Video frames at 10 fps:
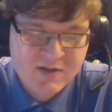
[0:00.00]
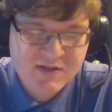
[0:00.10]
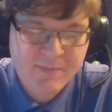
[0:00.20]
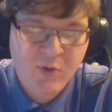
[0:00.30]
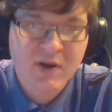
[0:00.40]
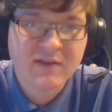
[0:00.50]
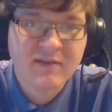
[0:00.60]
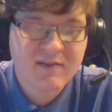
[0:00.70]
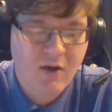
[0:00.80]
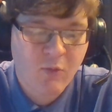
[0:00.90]
Supporting
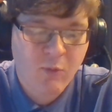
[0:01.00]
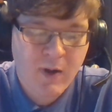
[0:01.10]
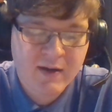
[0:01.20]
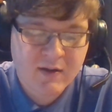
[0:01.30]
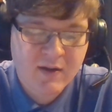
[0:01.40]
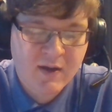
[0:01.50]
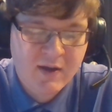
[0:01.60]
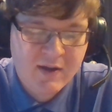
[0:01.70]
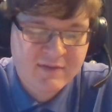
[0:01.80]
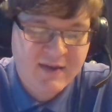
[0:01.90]
detail 1.
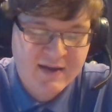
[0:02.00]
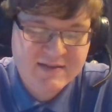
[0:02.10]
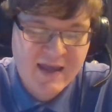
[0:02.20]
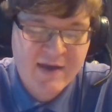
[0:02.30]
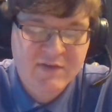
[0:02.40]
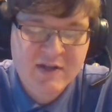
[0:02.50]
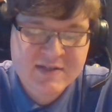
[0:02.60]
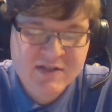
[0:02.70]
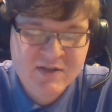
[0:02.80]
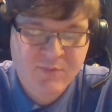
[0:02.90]
Text
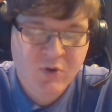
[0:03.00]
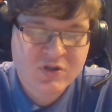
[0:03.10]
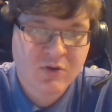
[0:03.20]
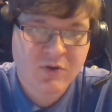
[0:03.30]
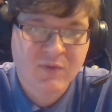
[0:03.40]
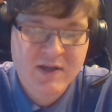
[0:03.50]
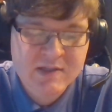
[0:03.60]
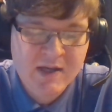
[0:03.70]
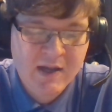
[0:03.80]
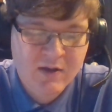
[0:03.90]
evidence that supports your
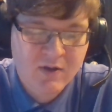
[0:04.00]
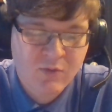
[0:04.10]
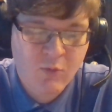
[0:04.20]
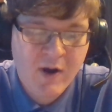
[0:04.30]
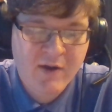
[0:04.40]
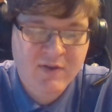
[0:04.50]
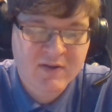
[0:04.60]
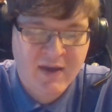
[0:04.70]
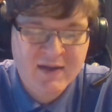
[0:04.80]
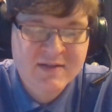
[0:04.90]
reasoning. Where in
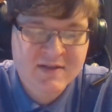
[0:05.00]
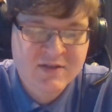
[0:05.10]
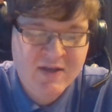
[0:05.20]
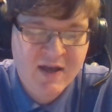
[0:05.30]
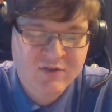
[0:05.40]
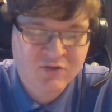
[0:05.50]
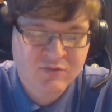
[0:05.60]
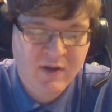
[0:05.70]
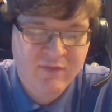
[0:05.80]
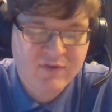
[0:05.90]
the text does
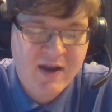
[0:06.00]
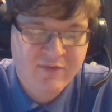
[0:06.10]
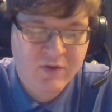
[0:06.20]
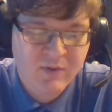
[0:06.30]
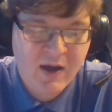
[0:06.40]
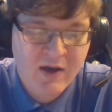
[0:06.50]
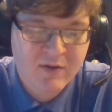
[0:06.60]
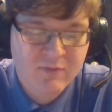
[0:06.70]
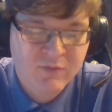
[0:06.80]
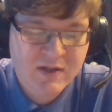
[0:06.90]
true love
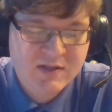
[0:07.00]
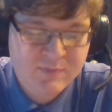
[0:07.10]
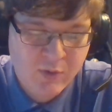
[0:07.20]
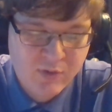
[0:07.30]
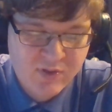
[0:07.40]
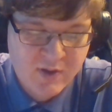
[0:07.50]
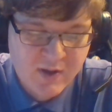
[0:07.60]
never run smooth?